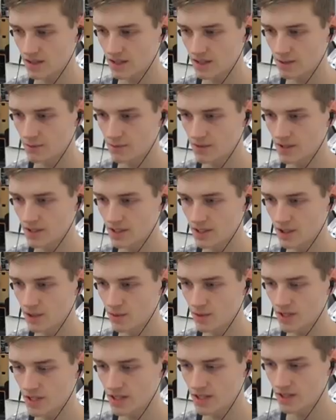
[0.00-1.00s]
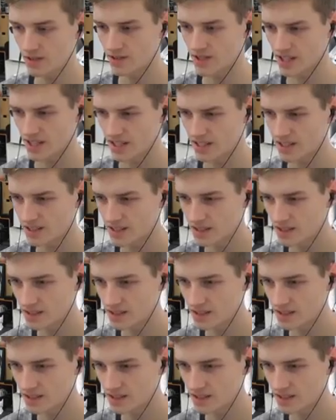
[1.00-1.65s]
Okay, they're really going in, aren't they?